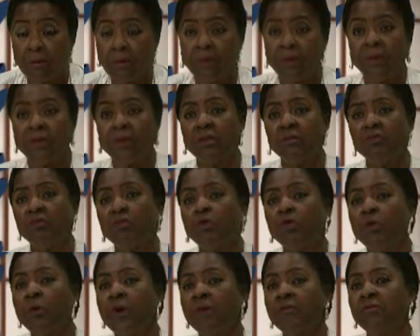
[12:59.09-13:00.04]
because
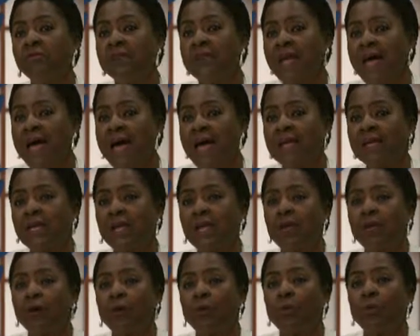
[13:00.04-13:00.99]
you have not
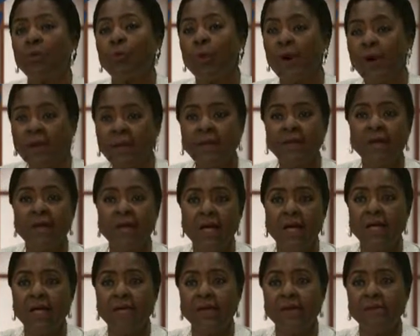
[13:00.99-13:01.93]

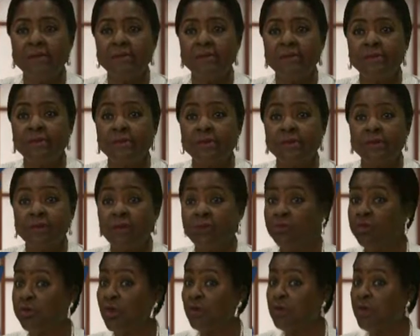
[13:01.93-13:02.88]
recognized
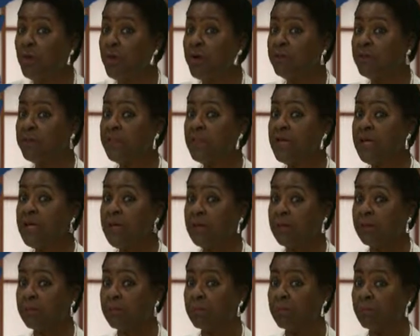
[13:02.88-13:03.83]
that you don't know
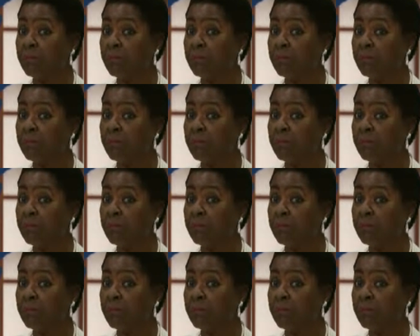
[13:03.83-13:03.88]
everything.